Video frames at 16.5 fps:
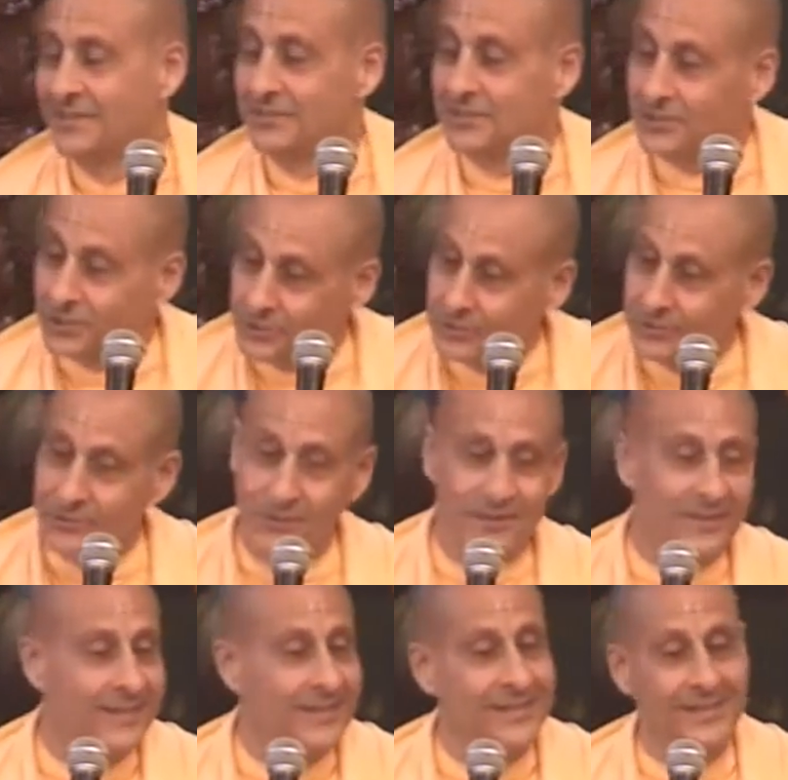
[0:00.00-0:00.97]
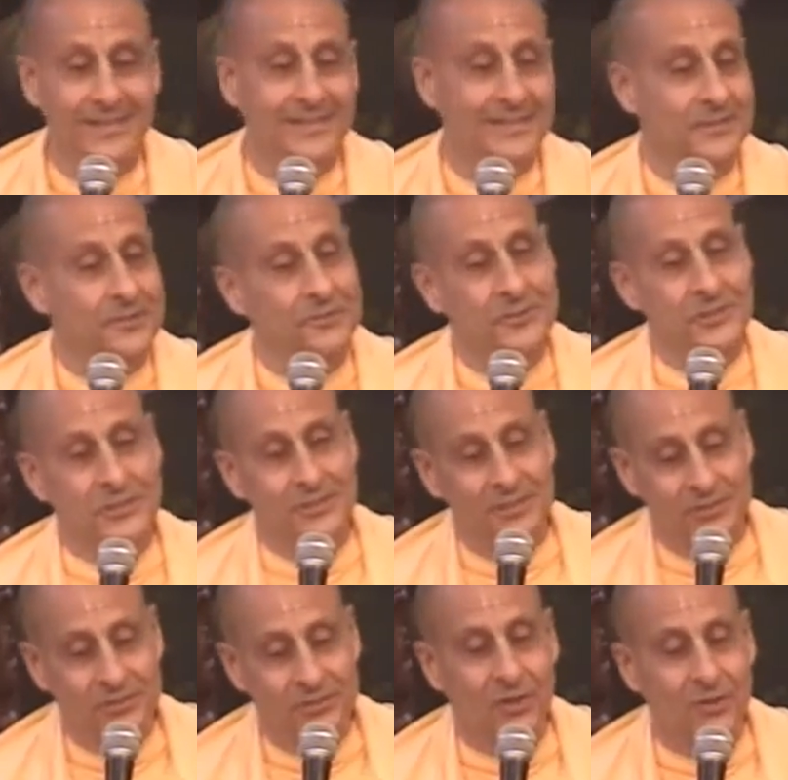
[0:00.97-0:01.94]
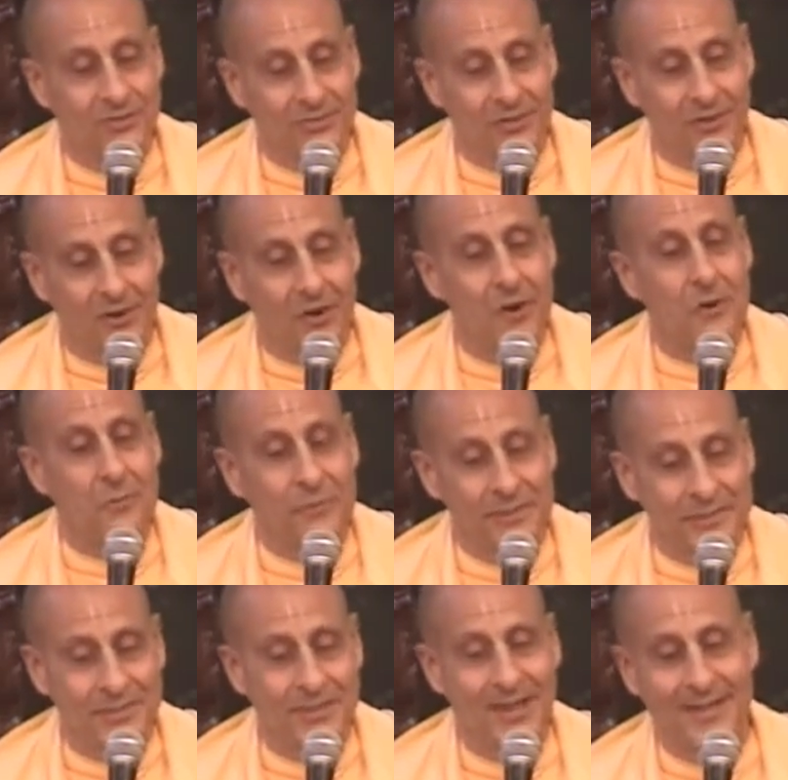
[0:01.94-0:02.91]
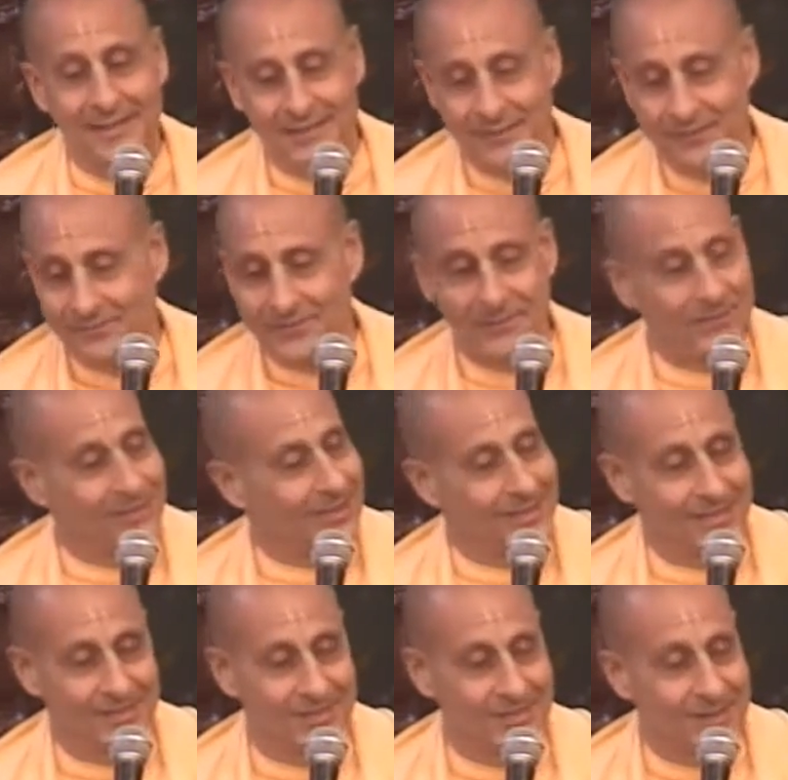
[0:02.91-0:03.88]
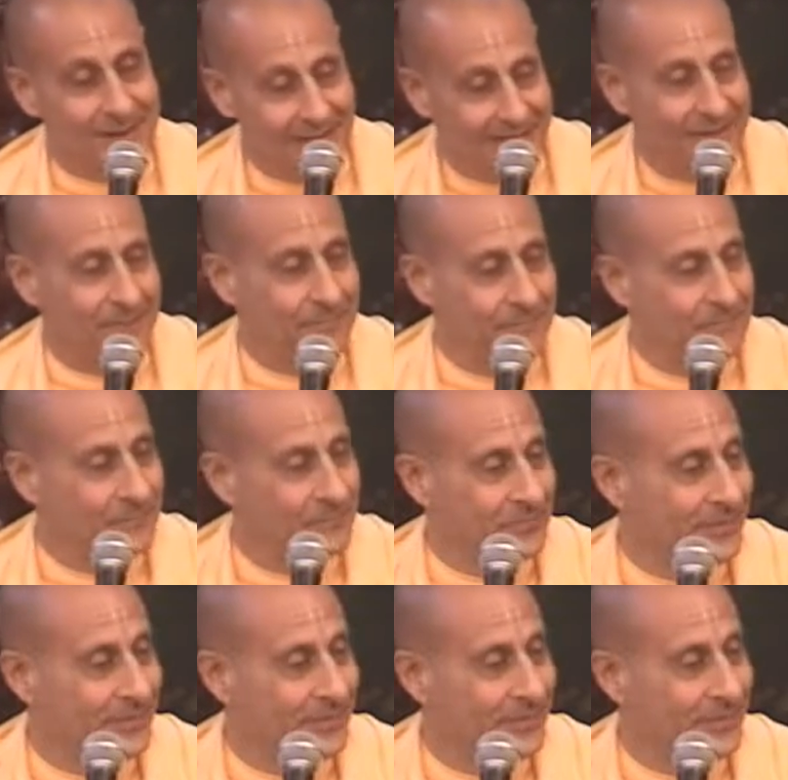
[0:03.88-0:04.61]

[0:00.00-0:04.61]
Two, that Krishna is always non-different than his name.